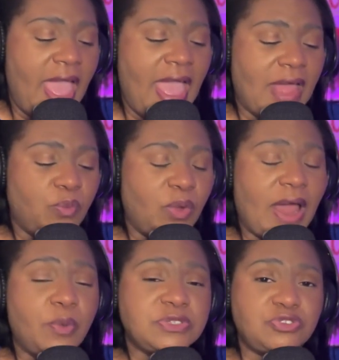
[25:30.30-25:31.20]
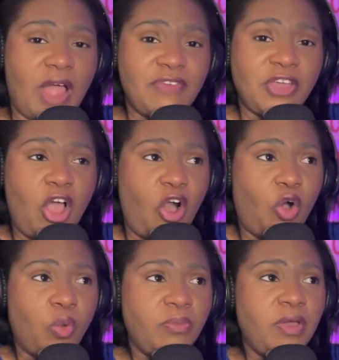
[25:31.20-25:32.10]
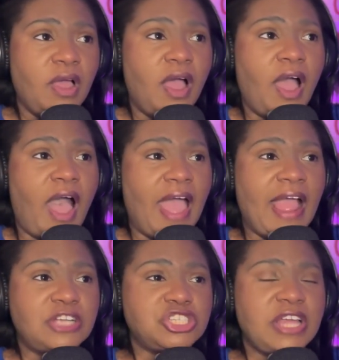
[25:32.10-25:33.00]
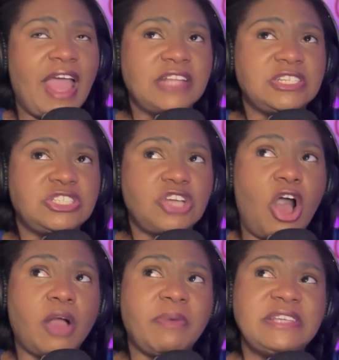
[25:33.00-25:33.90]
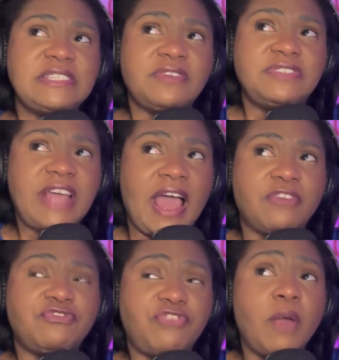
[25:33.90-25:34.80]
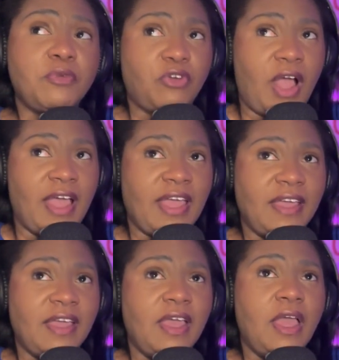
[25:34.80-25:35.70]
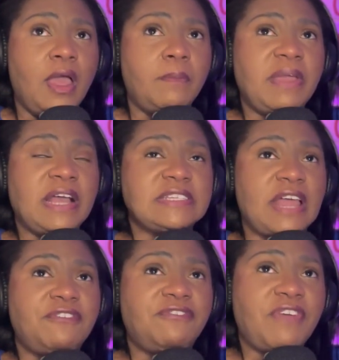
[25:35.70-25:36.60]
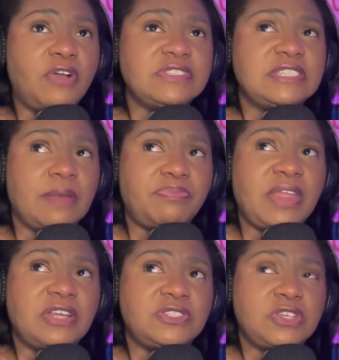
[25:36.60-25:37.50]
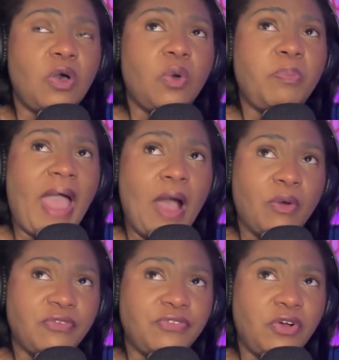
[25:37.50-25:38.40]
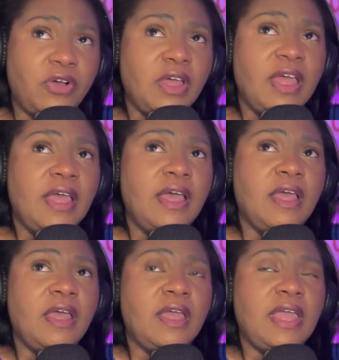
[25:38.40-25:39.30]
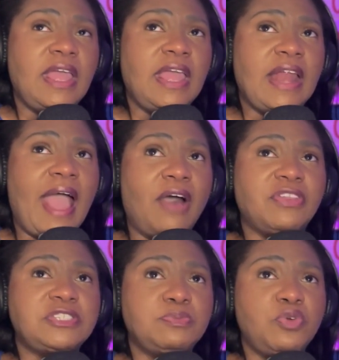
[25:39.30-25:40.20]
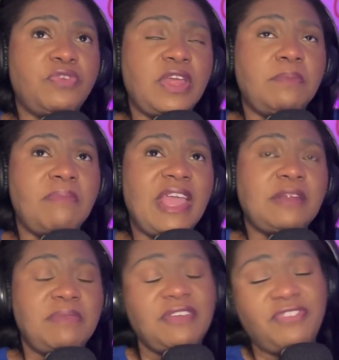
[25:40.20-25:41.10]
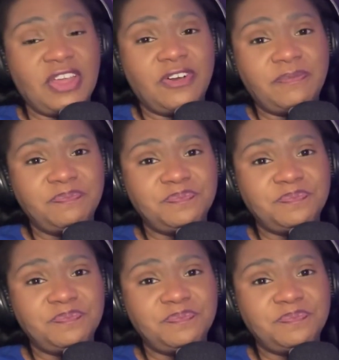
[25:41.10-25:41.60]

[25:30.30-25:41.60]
And when I was driving home, I actually had to talk myself down from crying because I felt something so powerful in how this movie made me feel.